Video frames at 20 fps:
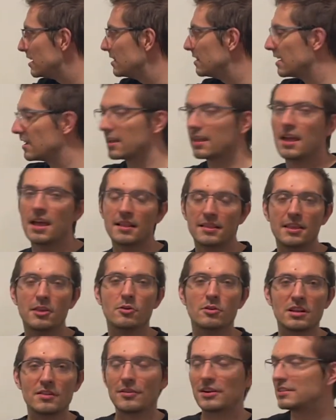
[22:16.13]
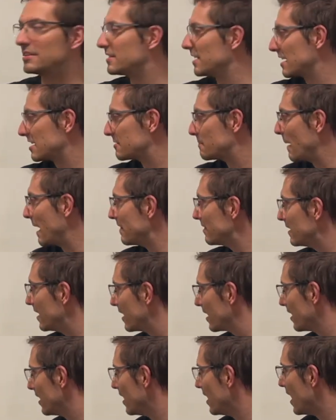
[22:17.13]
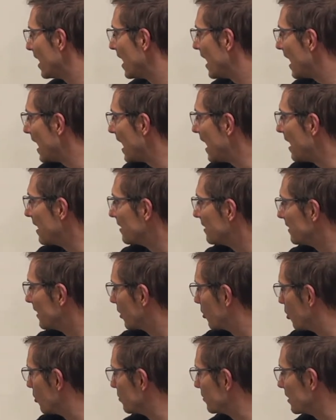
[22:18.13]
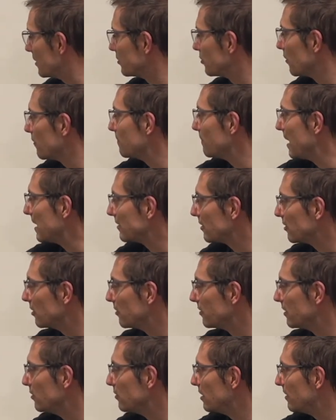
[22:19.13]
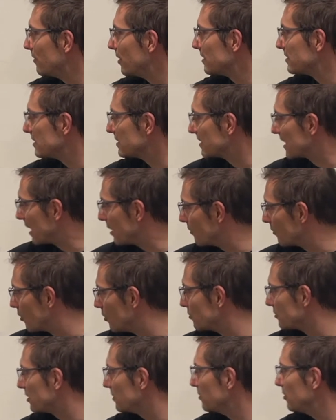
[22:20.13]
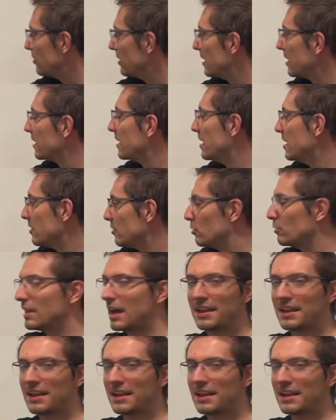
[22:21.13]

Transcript: the universe is expanding, and the content of matter of the universe is kind of contributing to that